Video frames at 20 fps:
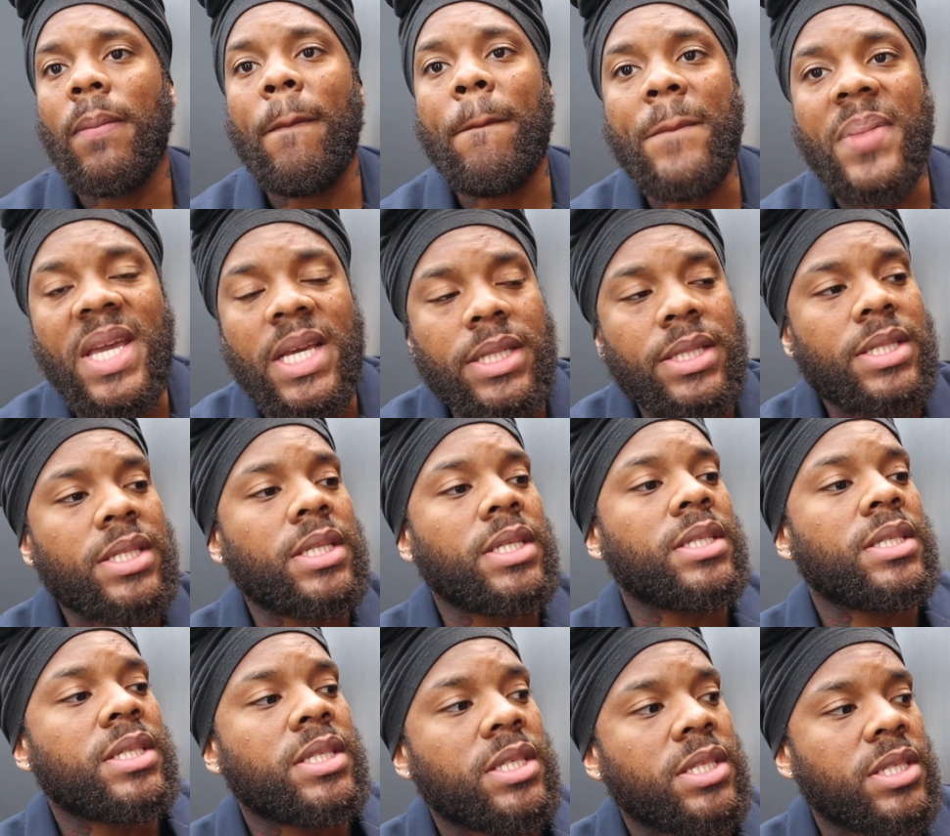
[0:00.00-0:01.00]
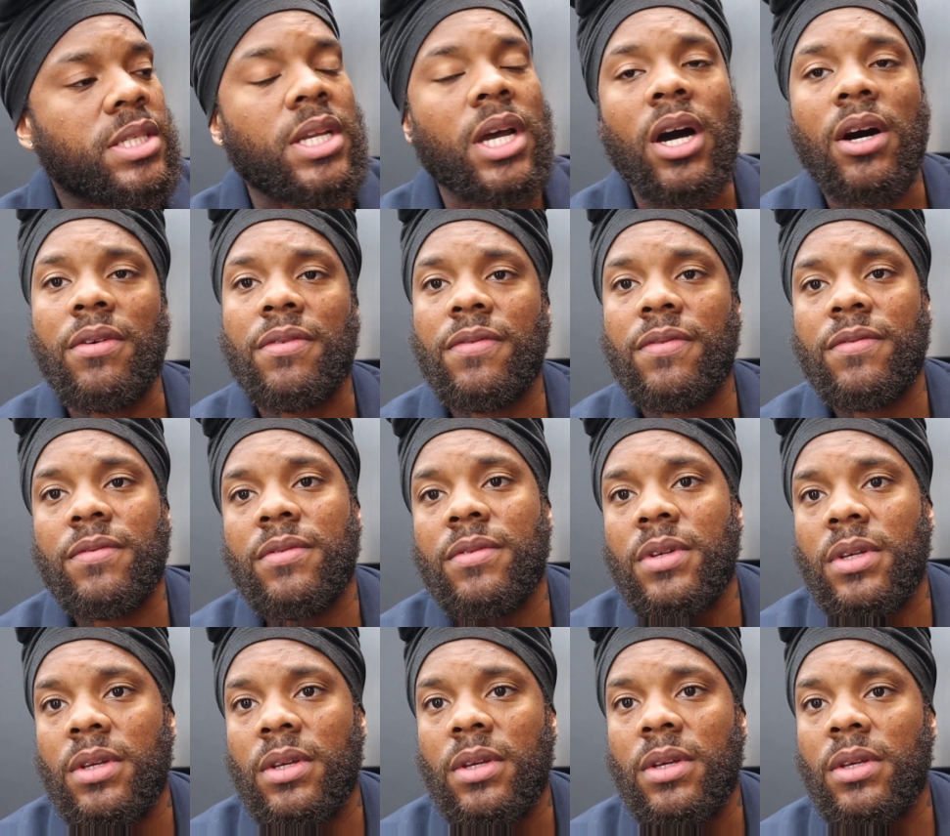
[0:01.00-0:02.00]
Business stuff.
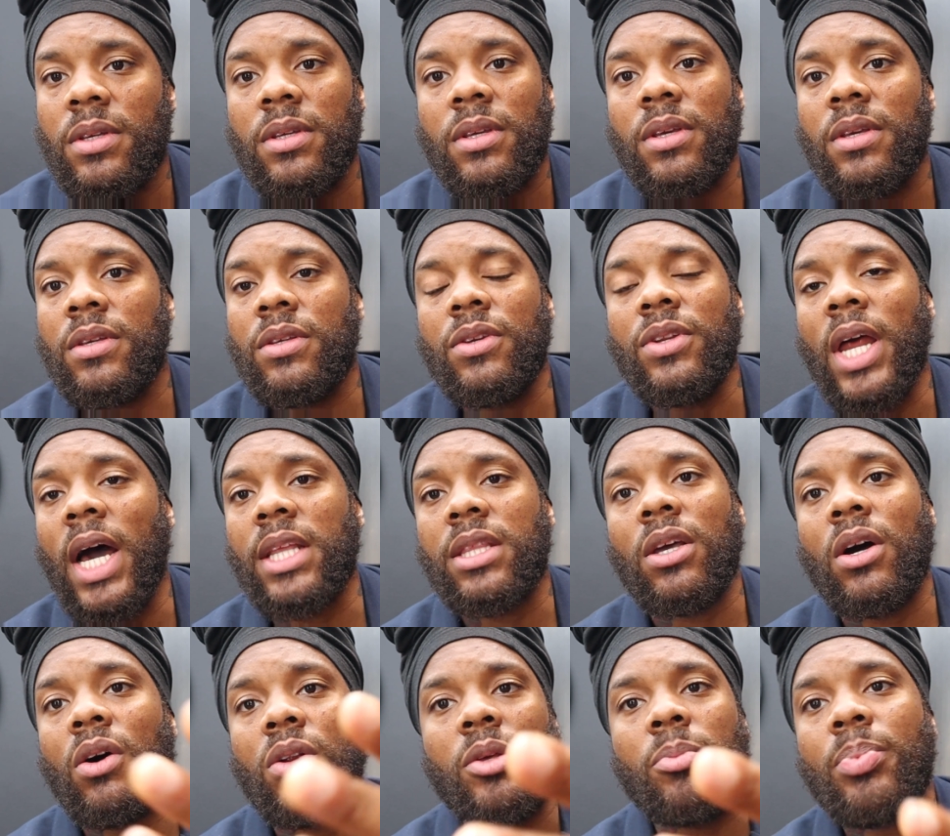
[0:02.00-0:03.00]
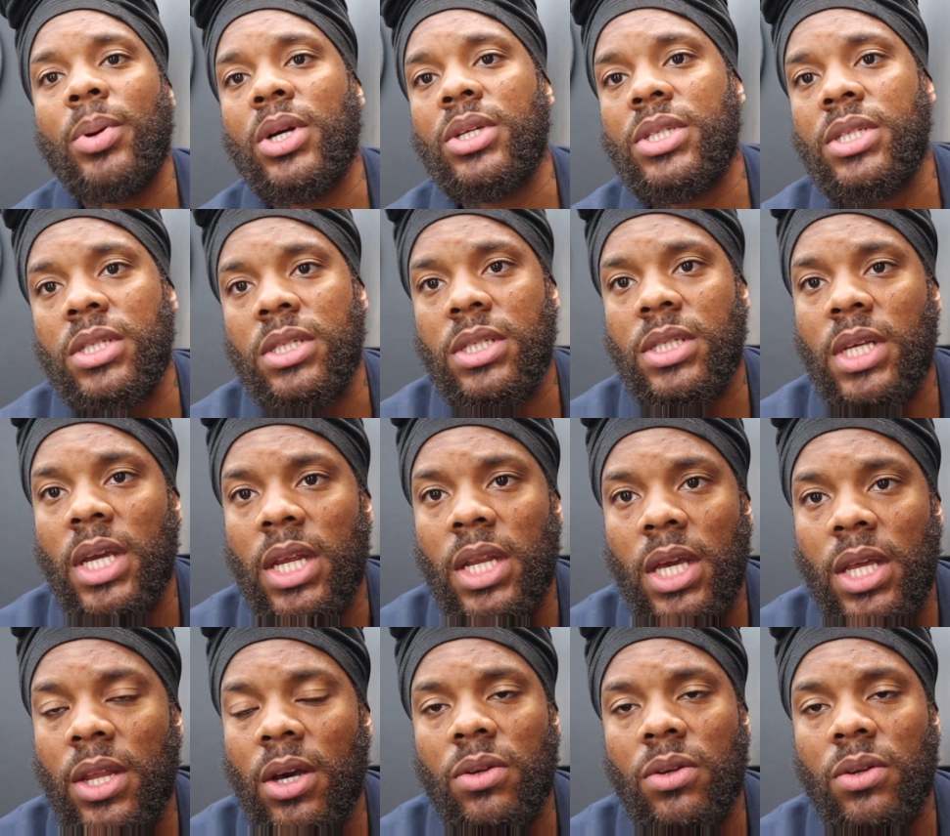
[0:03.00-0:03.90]
You're not the only person to say that.